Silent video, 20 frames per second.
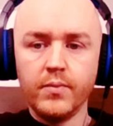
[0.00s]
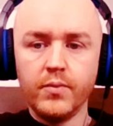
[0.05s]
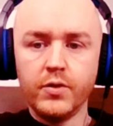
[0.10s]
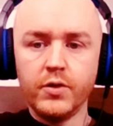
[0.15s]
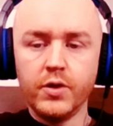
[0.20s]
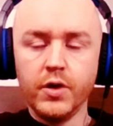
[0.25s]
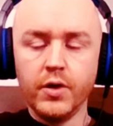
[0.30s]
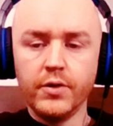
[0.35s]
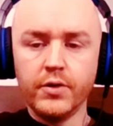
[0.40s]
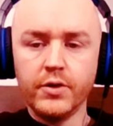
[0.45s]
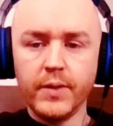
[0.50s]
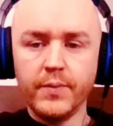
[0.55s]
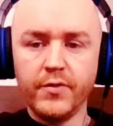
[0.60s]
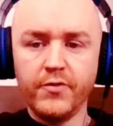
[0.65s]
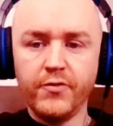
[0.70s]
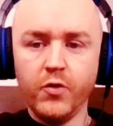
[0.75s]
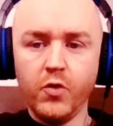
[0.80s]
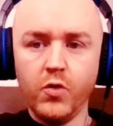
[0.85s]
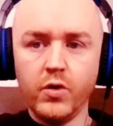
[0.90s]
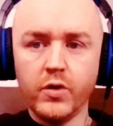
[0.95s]
But the other type
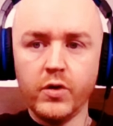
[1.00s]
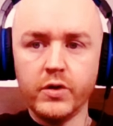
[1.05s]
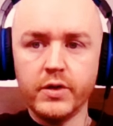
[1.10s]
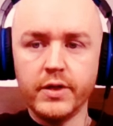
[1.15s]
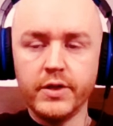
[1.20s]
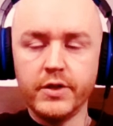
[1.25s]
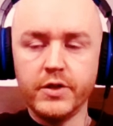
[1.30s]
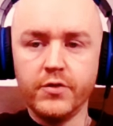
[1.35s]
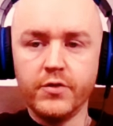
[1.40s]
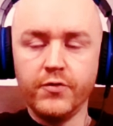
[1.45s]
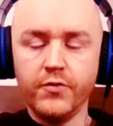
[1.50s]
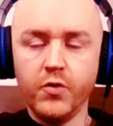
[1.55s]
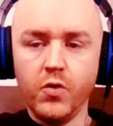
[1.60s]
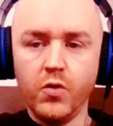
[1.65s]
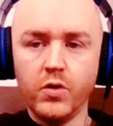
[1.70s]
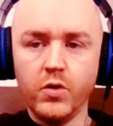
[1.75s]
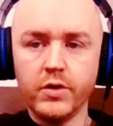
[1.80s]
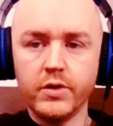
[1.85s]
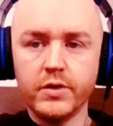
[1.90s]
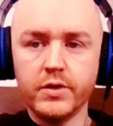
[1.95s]
of focus is the
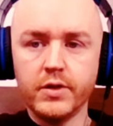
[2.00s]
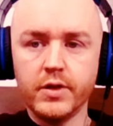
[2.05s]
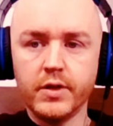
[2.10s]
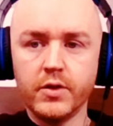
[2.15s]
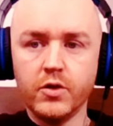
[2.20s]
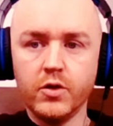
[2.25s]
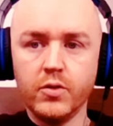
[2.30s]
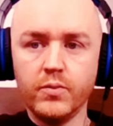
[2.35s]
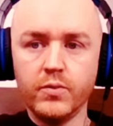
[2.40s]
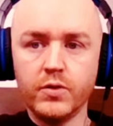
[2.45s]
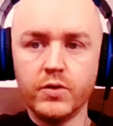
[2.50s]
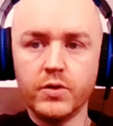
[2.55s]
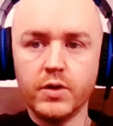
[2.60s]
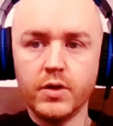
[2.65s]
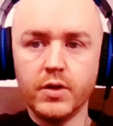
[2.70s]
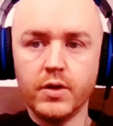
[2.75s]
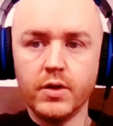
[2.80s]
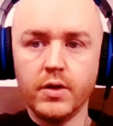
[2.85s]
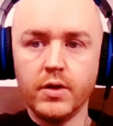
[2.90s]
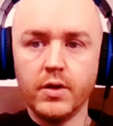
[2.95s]
focus that comes
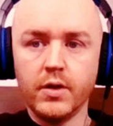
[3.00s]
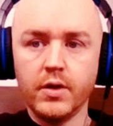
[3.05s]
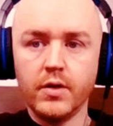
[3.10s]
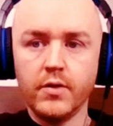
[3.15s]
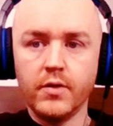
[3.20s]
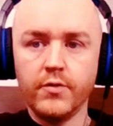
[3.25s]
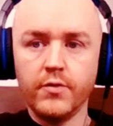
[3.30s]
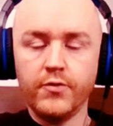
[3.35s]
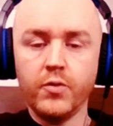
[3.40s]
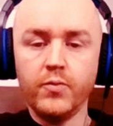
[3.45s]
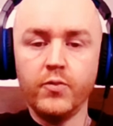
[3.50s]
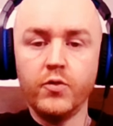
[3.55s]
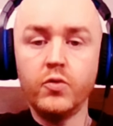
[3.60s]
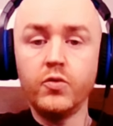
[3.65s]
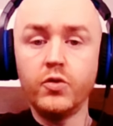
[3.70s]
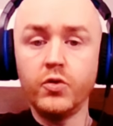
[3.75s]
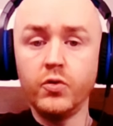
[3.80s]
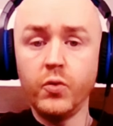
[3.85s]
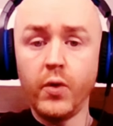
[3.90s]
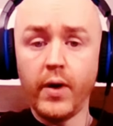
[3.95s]
from
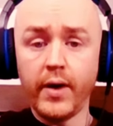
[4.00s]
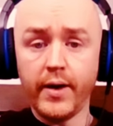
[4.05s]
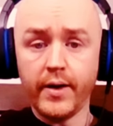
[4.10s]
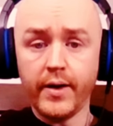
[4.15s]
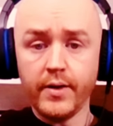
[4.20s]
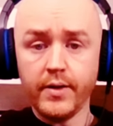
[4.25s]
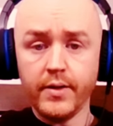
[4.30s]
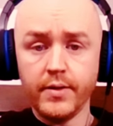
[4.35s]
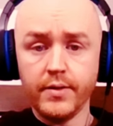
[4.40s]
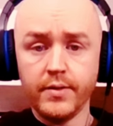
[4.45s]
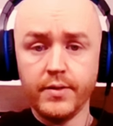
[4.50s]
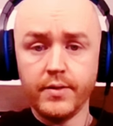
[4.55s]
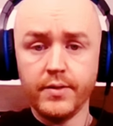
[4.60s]
who you are,